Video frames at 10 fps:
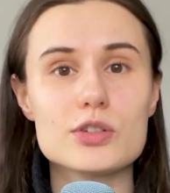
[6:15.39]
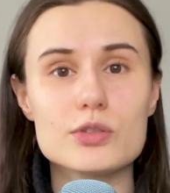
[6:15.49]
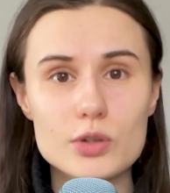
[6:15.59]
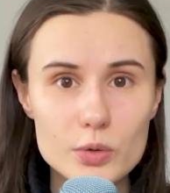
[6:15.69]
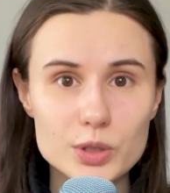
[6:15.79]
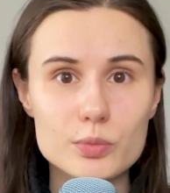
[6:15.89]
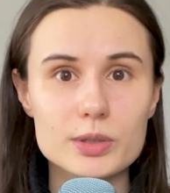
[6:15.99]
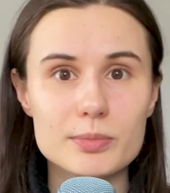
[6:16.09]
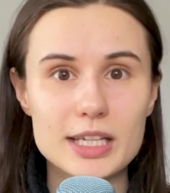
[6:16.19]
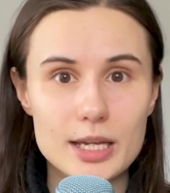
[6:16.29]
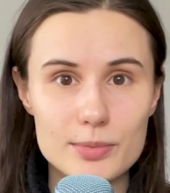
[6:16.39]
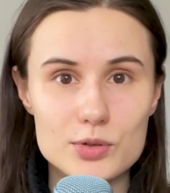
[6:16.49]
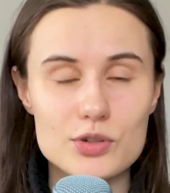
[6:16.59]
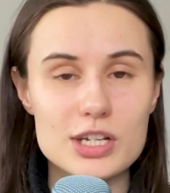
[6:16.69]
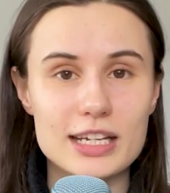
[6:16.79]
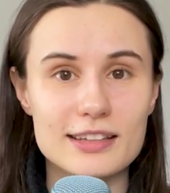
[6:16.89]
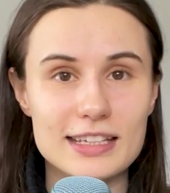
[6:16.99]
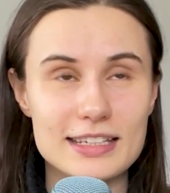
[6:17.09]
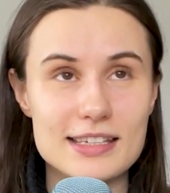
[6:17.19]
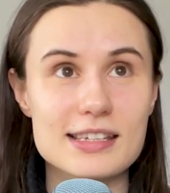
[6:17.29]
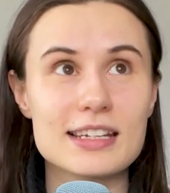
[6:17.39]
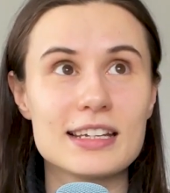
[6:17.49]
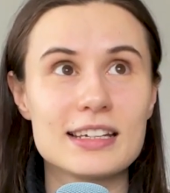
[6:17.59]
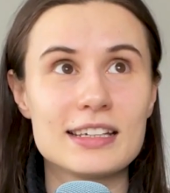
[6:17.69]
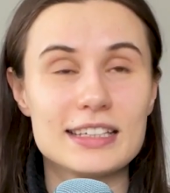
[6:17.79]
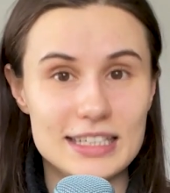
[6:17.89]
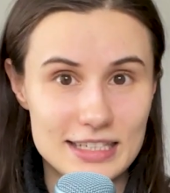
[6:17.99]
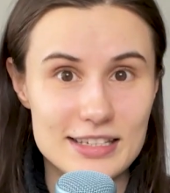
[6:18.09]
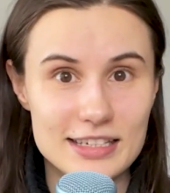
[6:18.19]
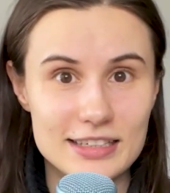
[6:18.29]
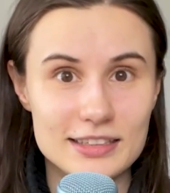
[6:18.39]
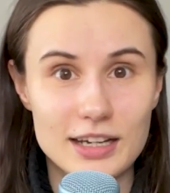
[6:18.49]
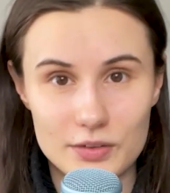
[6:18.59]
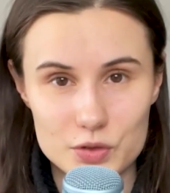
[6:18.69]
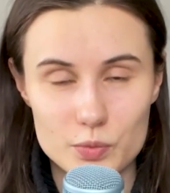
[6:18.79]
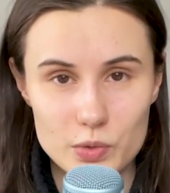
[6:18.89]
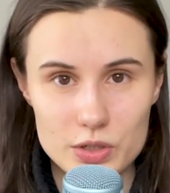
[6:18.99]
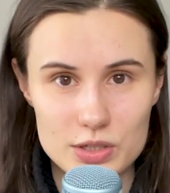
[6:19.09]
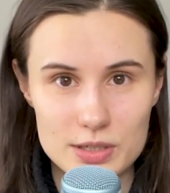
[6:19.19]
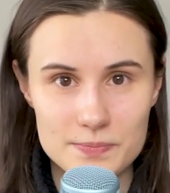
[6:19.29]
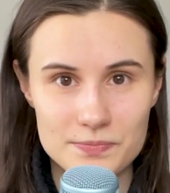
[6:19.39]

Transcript: you know you will be able to take things easy afterwards.